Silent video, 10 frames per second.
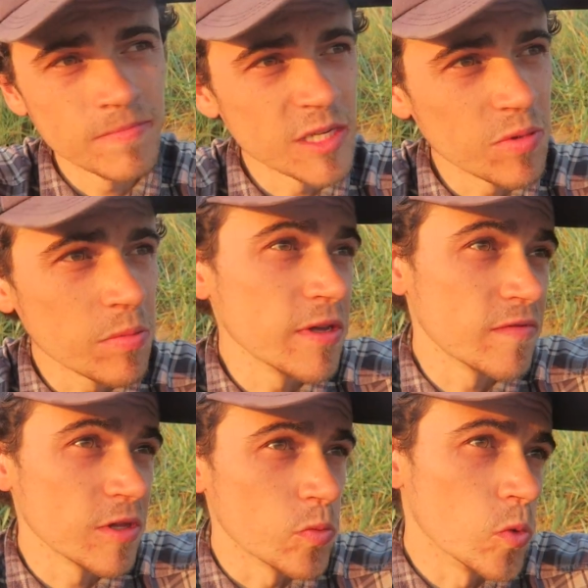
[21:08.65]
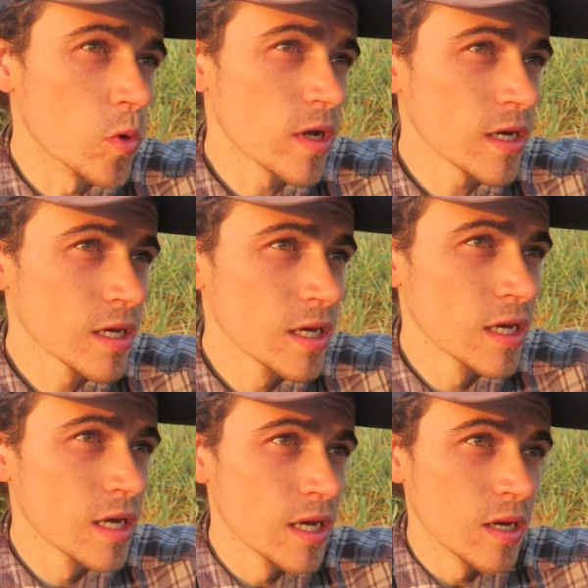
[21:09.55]
There's people even in the water.
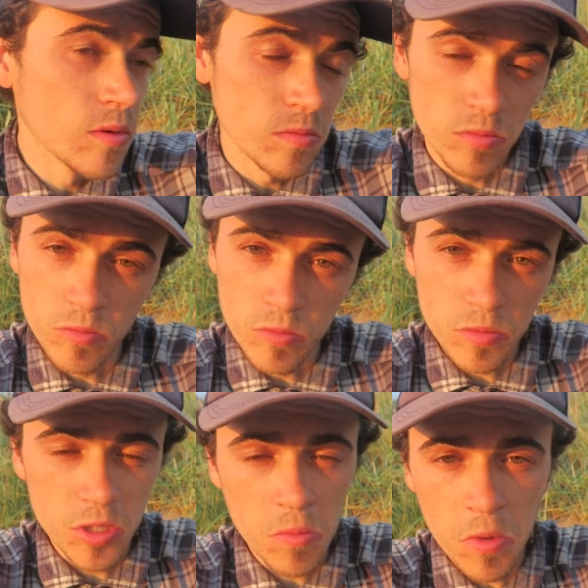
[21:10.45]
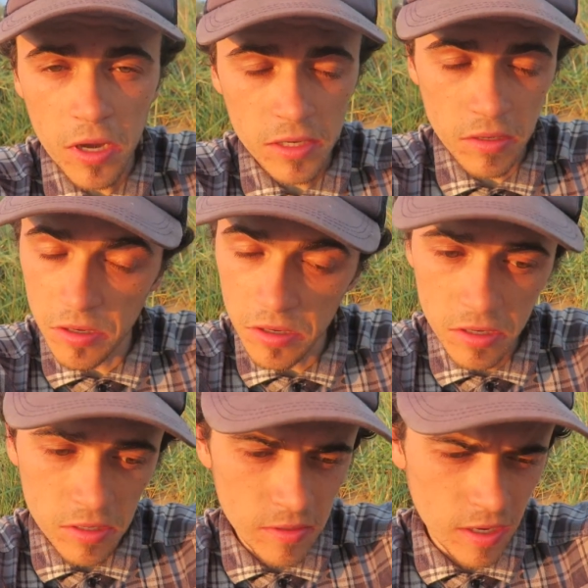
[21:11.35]
Somewhat, I don't
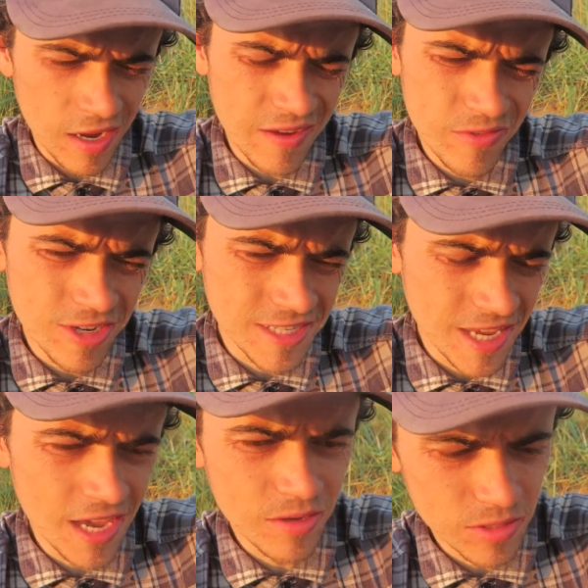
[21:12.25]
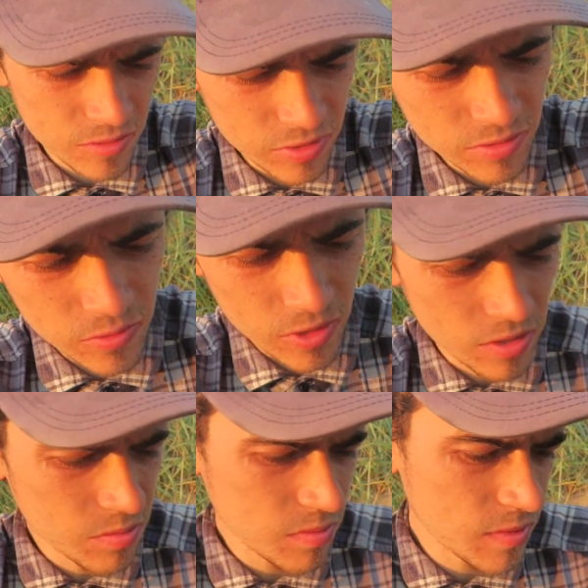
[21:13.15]
know. I haven't got a towel, so I probably
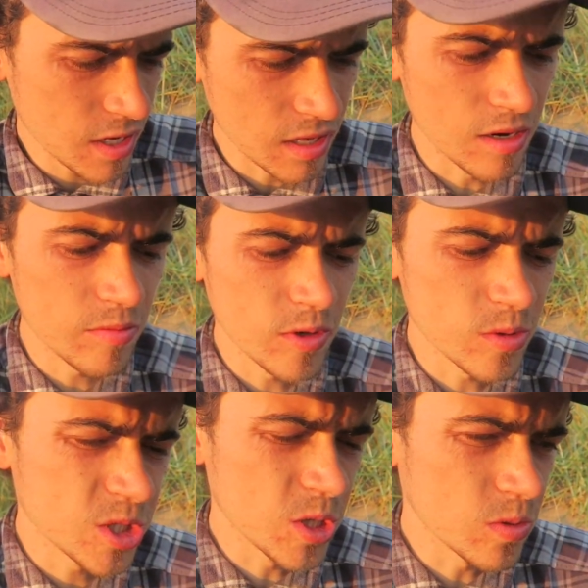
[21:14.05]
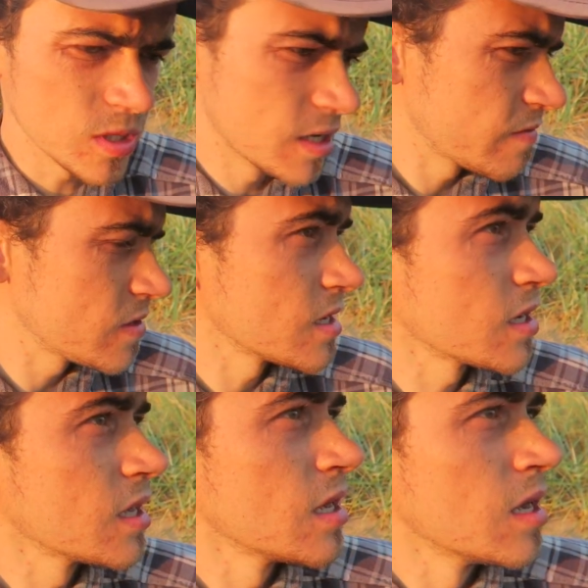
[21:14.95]
won't. And then I'll be all salty and everything.
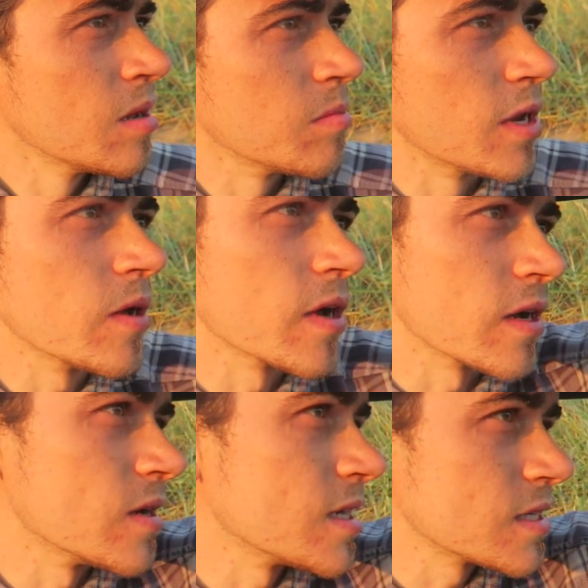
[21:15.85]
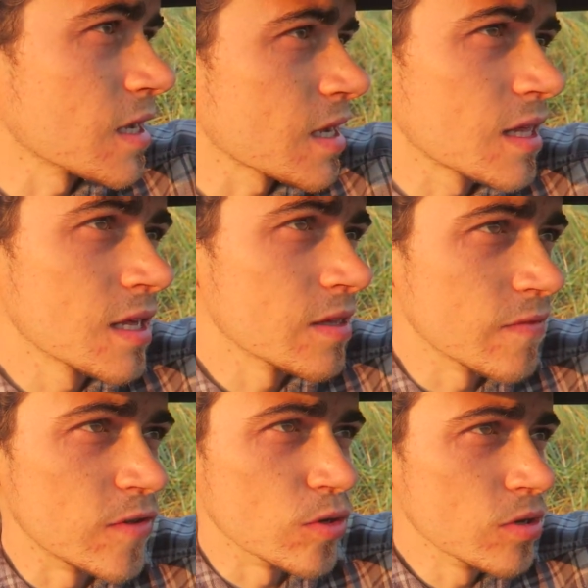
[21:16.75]
But anyway, guys, like,
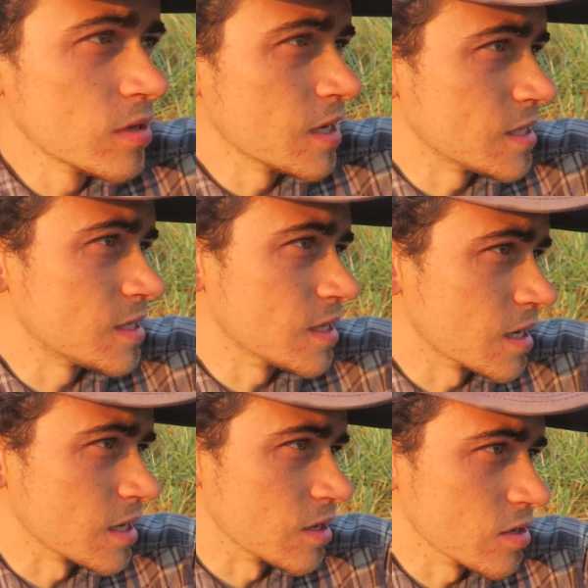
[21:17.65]
the view, it's stunning.